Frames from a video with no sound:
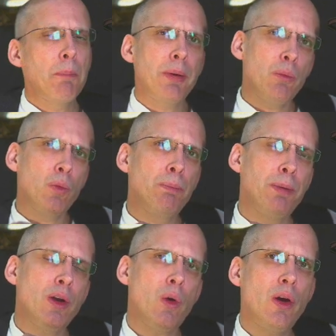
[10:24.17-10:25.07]
But it would
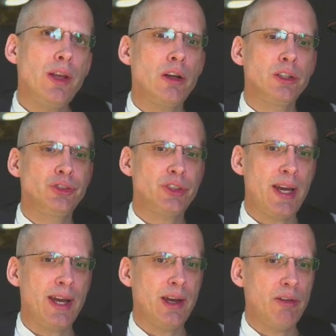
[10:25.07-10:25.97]
be quite nice to
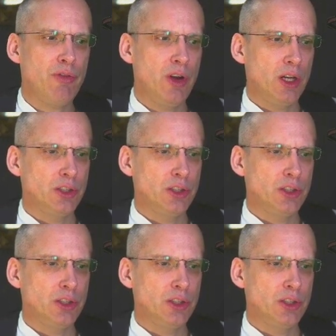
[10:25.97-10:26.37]
have